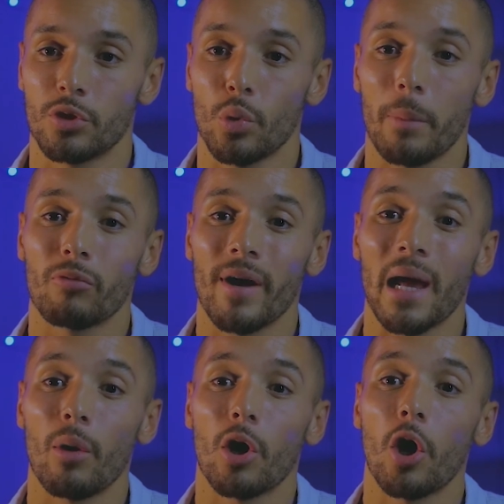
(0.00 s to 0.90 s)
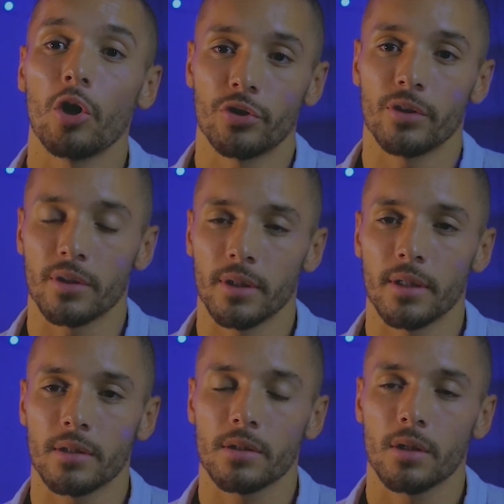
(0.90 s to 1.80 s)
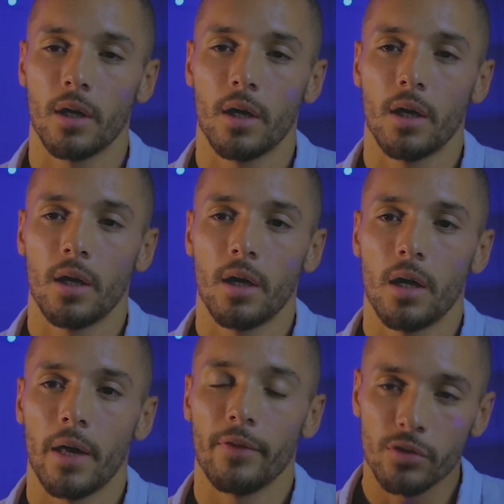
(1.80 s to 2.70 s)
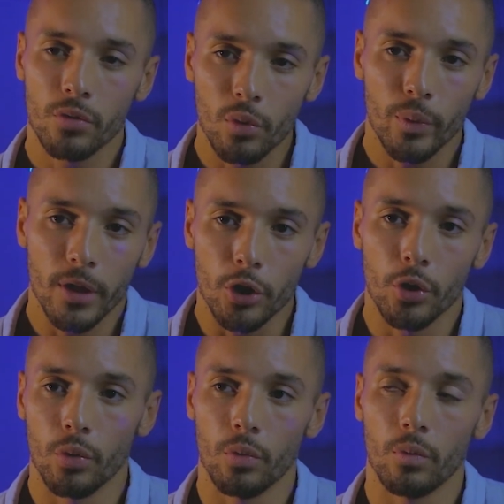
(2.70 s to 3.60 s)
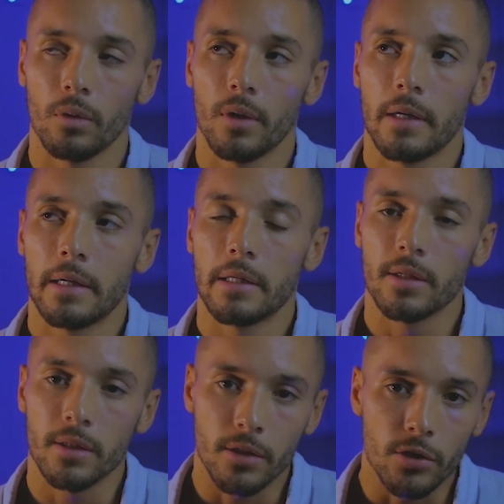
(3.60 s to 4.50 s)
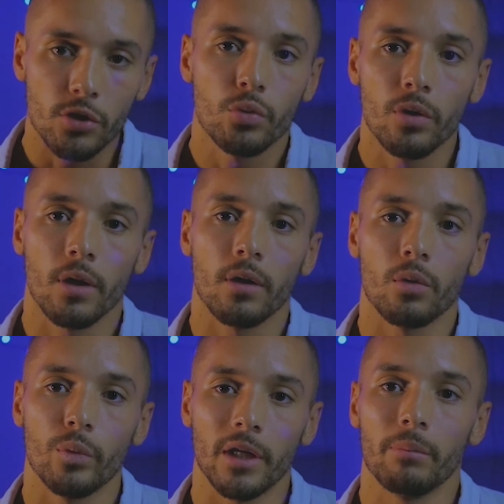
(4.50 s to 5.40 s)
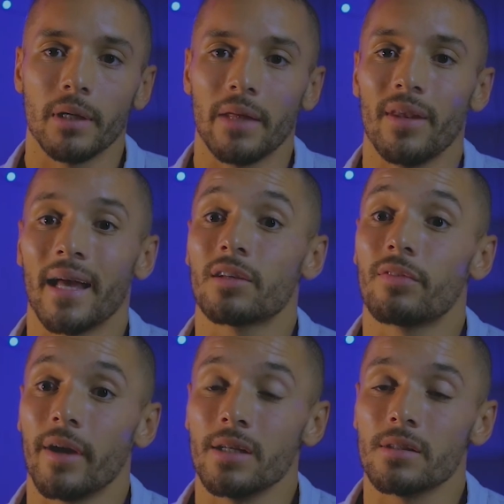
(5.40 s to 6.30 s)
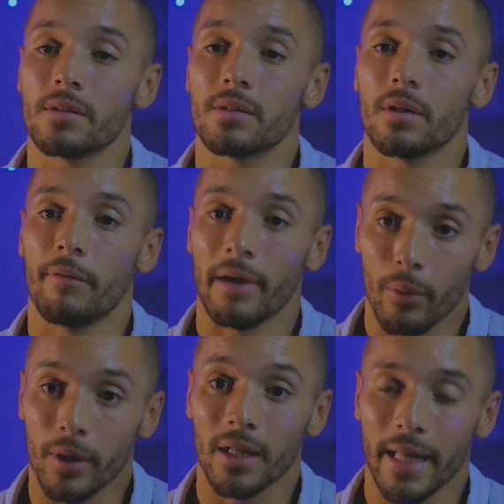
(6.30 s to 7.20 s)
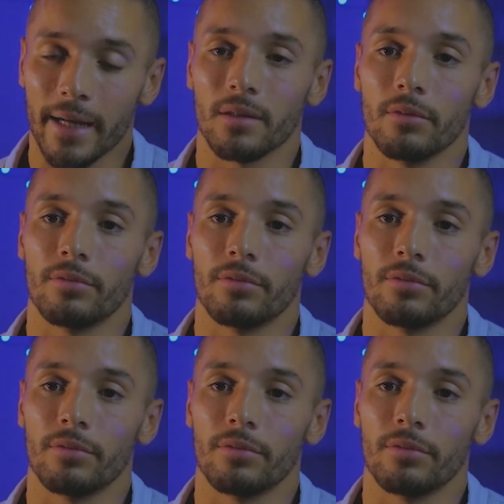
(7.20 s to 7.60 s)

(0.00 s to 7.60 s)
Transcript: to upgrade our consciousness. And the sooner we do, the sooner we can begin the next phase of our collective